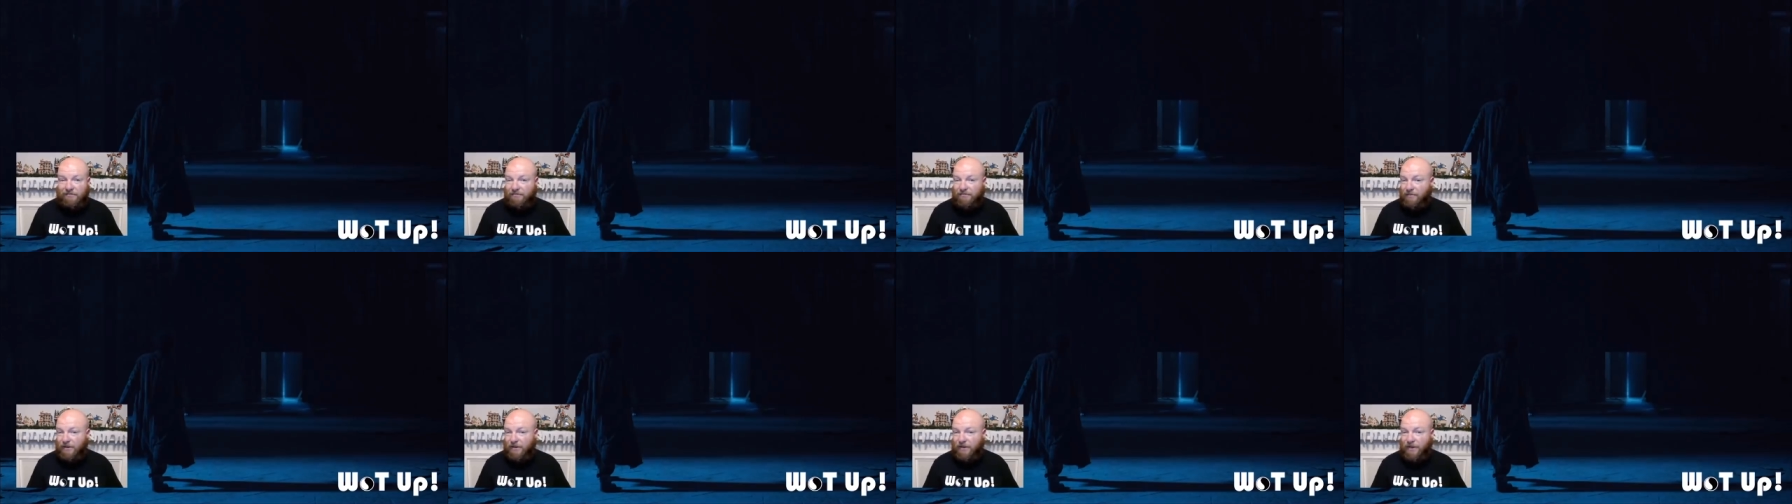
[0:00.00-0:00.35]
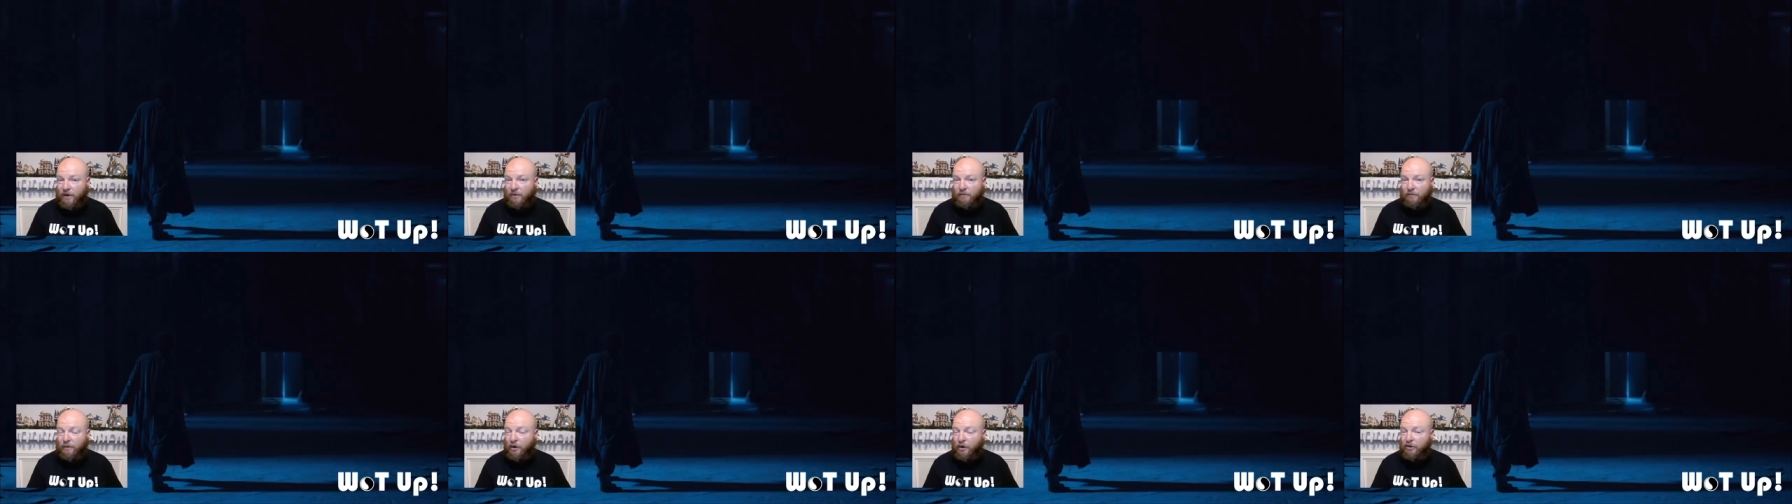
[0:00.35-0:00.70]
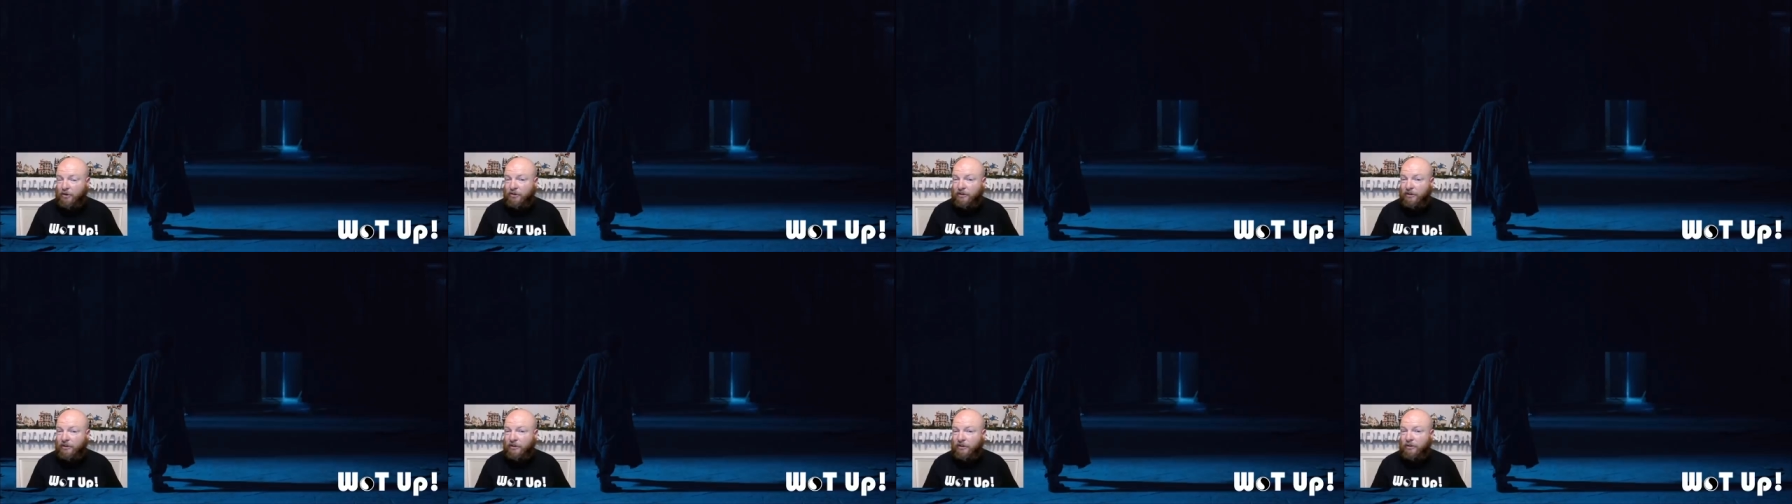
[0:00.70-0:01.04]
without
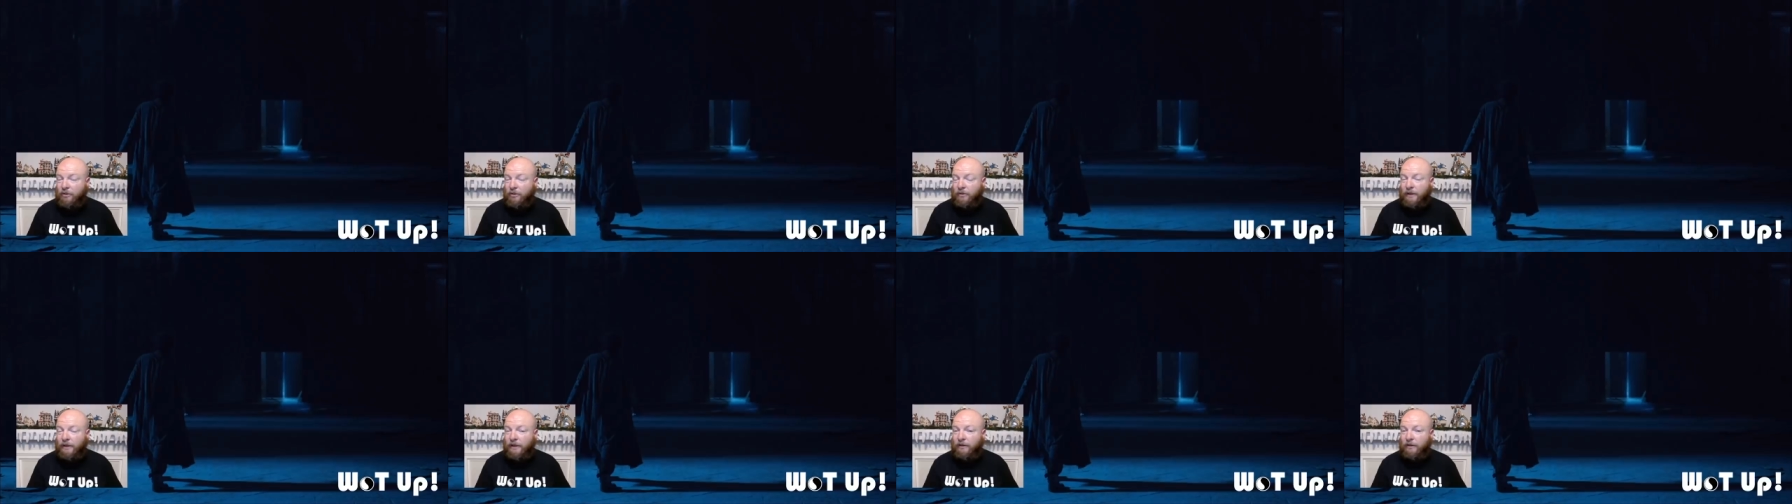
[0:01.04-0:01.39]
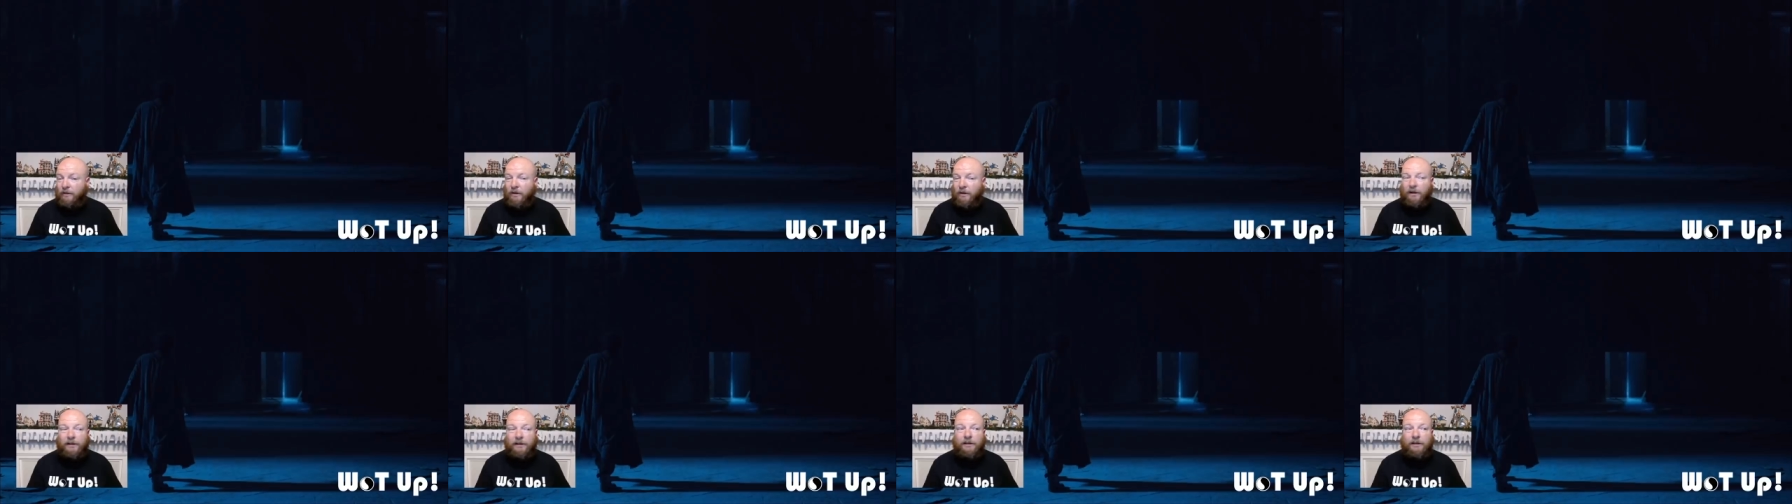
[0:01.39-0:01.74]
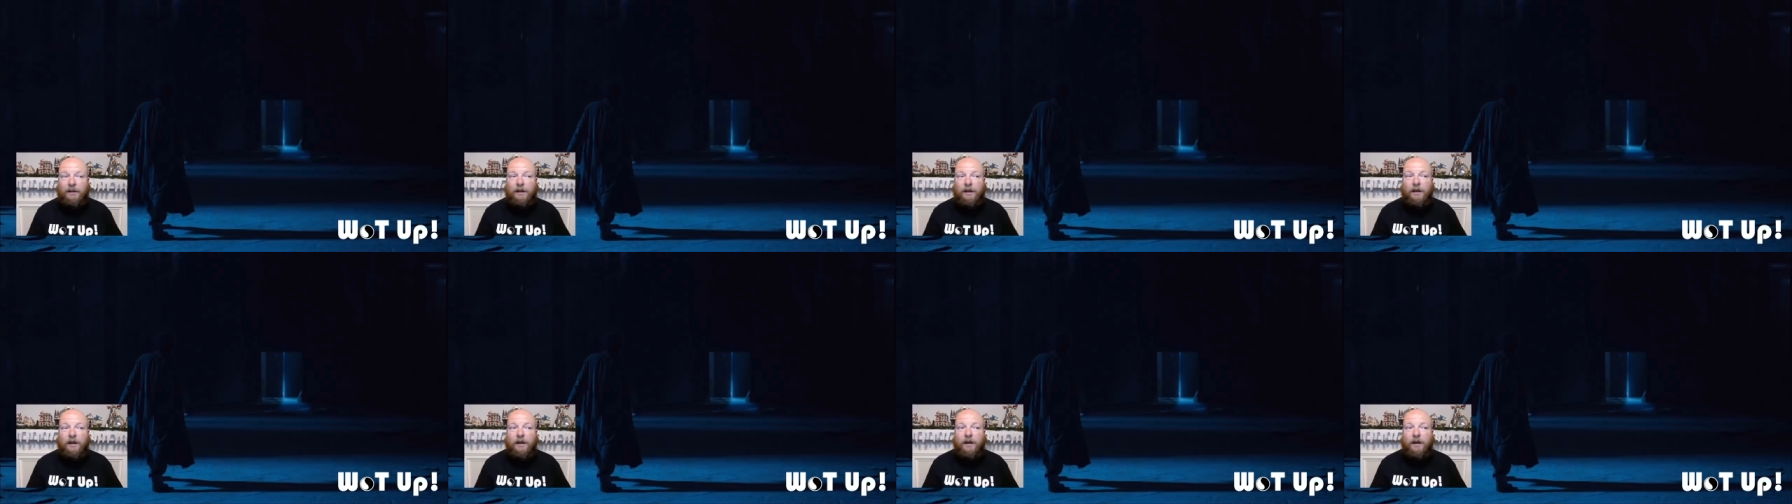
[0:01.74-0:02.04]
merging the two later on.